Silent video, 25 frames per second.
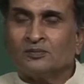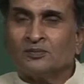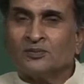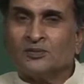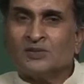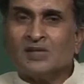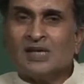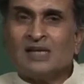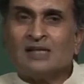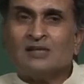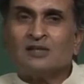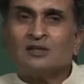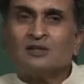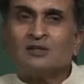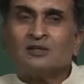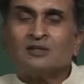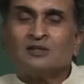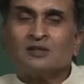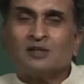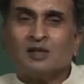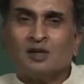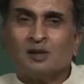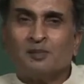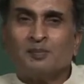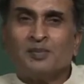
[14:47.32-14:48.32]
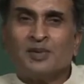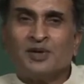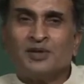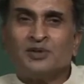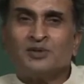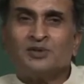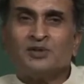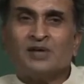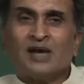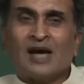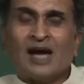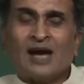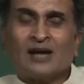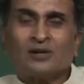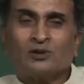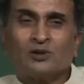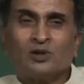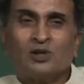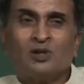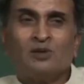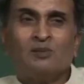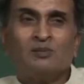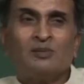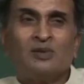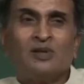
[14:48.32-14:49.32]
then slippage
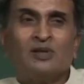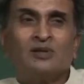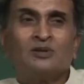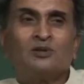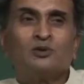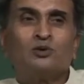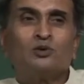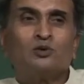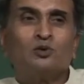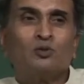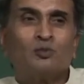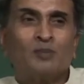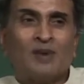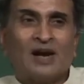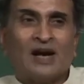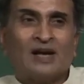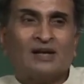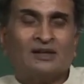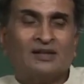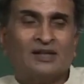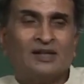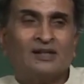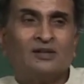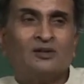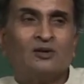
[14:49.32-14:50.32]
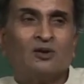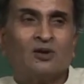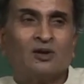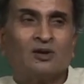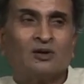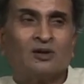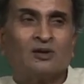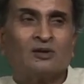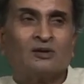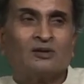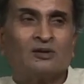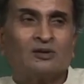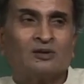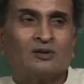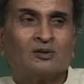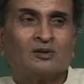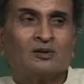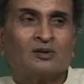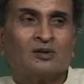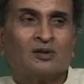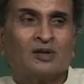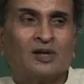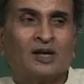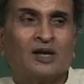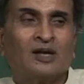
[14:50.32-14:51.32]
actually means too bad, then your
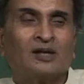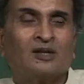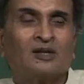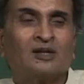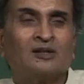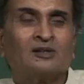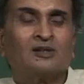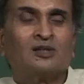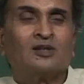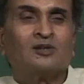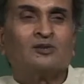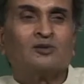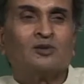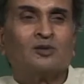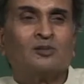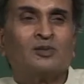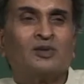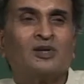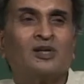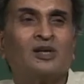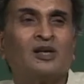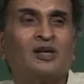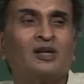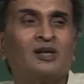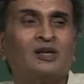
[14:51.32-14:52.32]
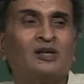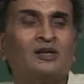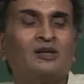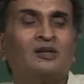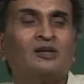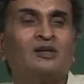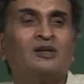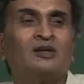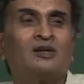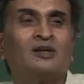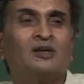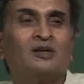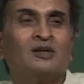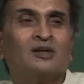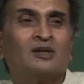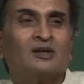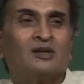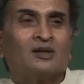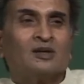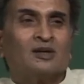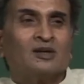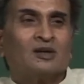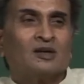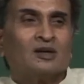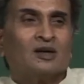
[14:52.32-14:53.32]
characteristics will be really
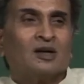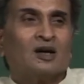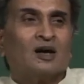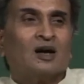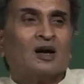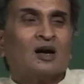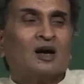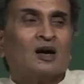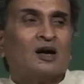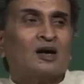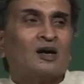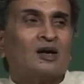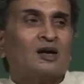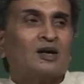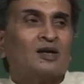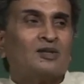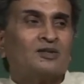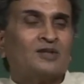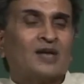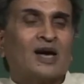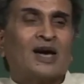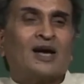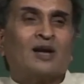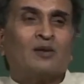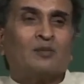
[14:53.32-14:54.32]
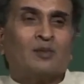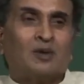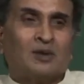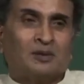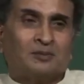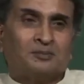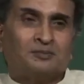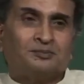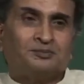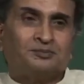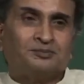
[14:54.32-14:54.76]
undesirable.